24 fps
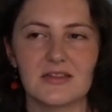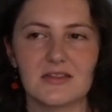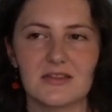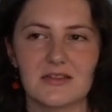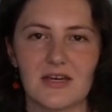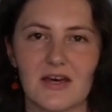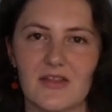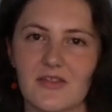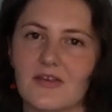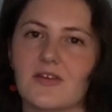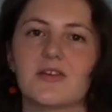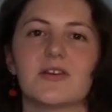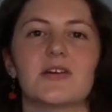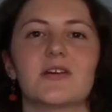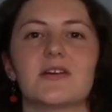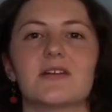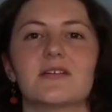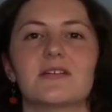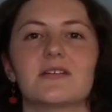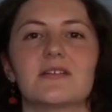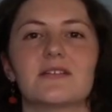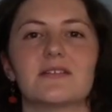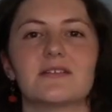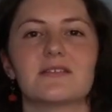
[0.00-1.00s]
other
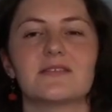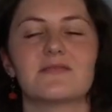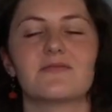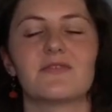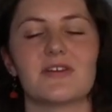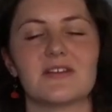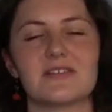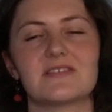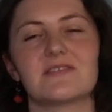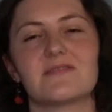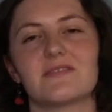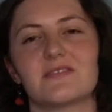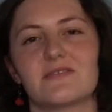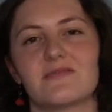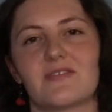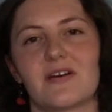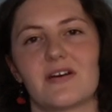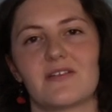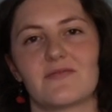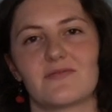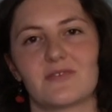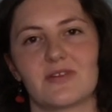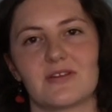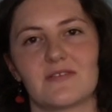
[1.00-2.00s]
French
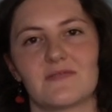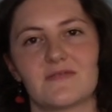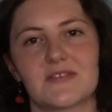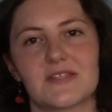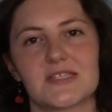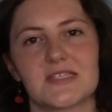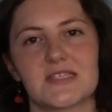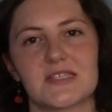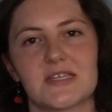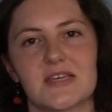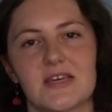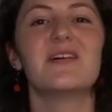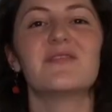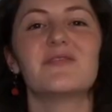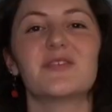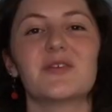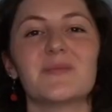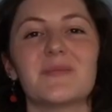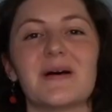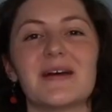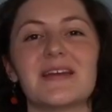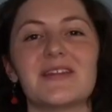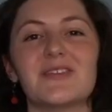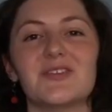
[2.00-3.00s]
75 riffs for
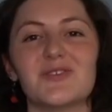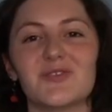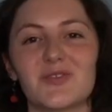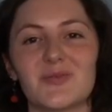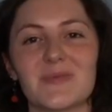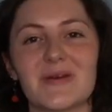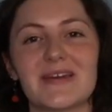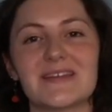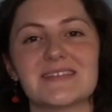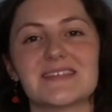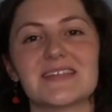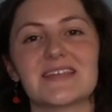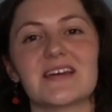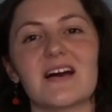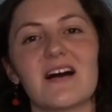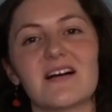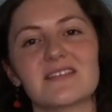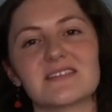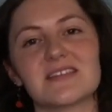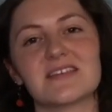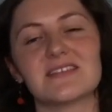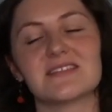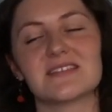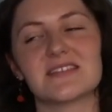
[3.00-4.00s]
my new romantic
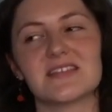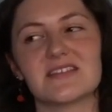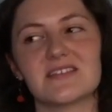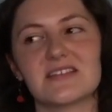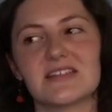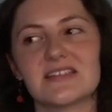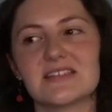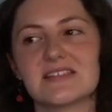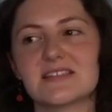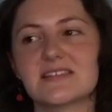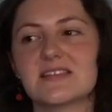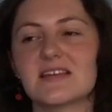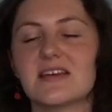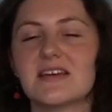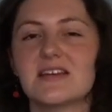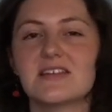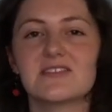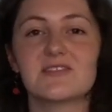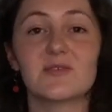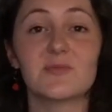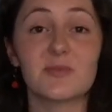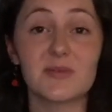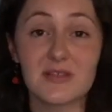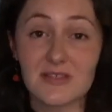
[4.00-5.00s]
cocktail series.
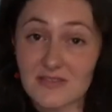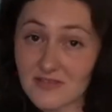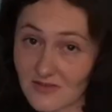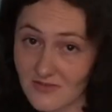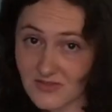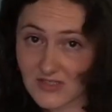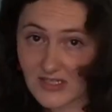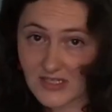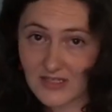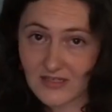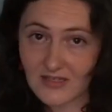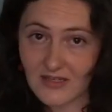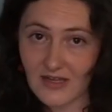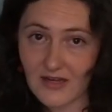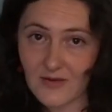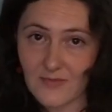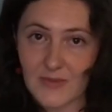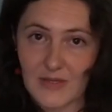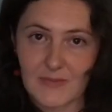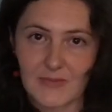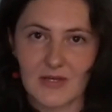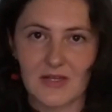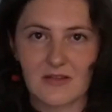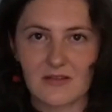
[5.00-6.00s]
So please go check it out.
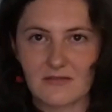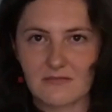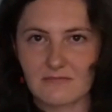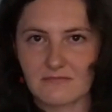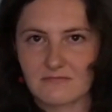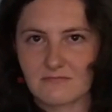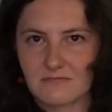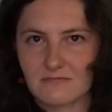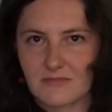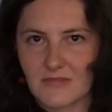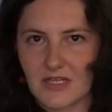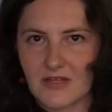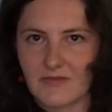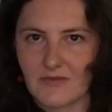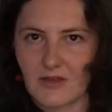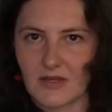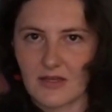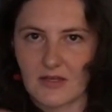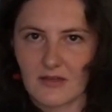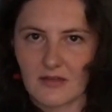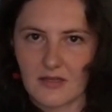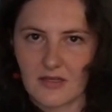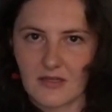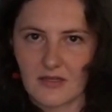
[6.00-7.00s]
Maybe I'll leave
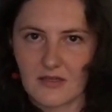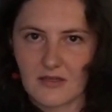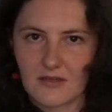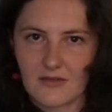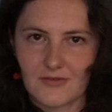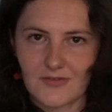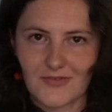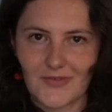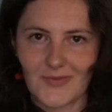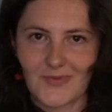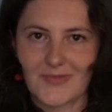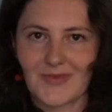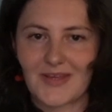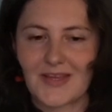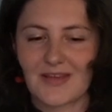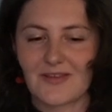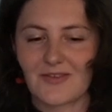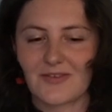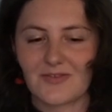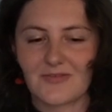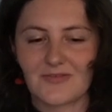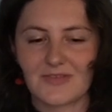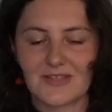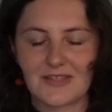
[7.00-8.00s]
like a link or something. I
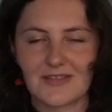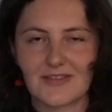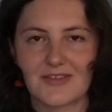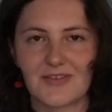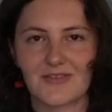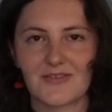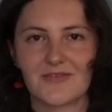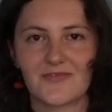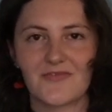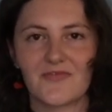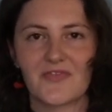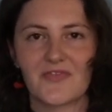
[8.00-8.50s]
don't really know